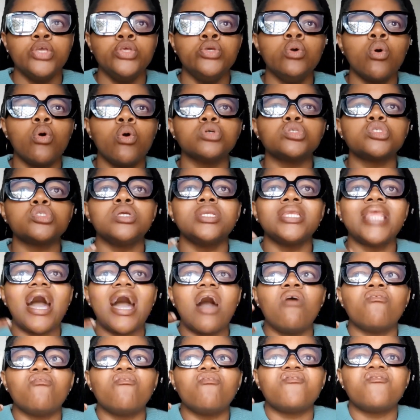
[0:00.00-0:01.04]
You also
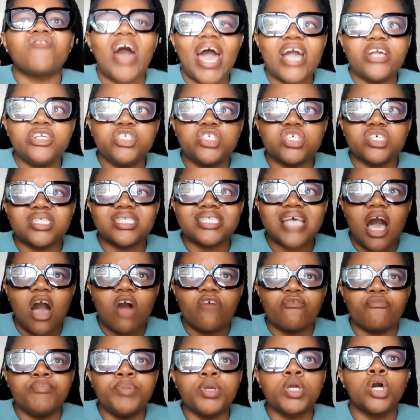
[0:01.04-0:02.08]
now find yourself,